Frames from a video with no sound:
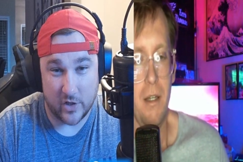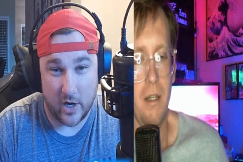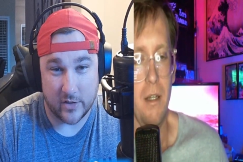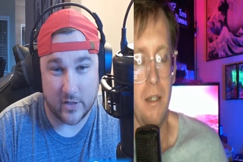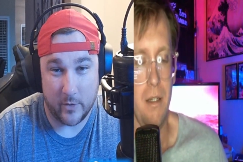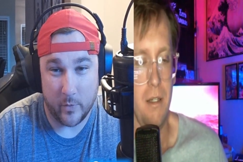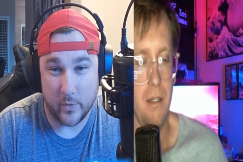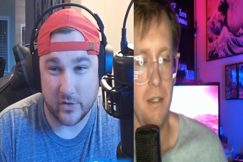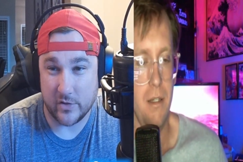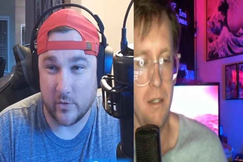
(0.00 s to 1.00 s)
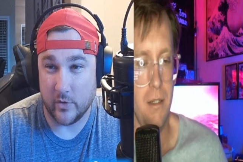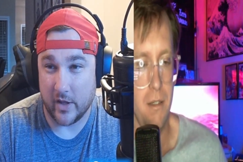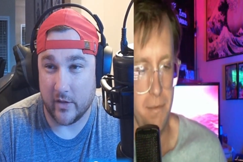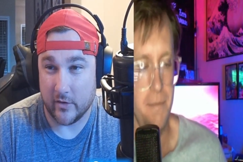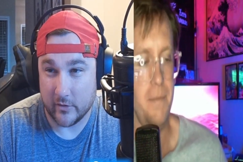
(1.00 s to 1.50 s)
Speaker 1: Josh. Like we went to
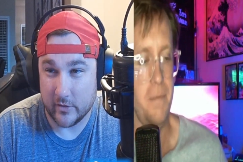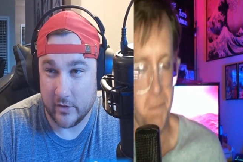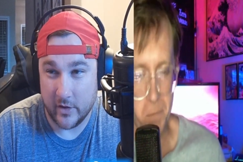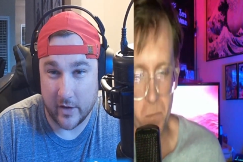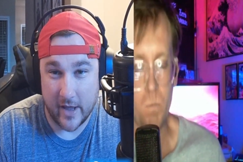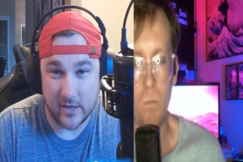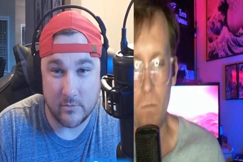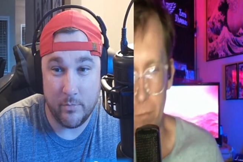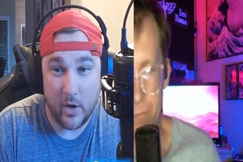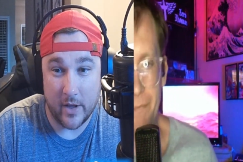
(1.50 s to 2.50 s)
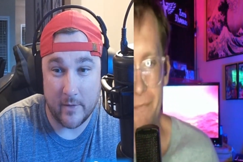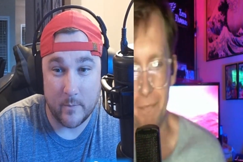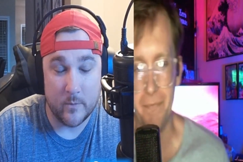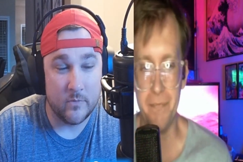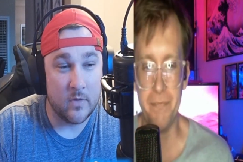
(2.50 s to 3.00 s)
school together, young age. But
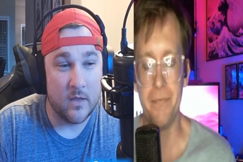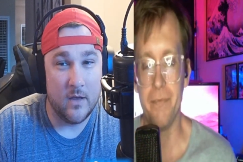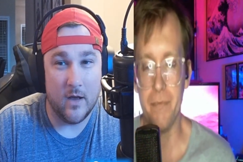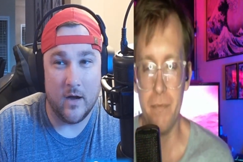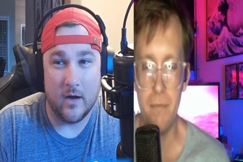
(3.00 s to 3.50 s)
mm-hmm. Mm-hmm.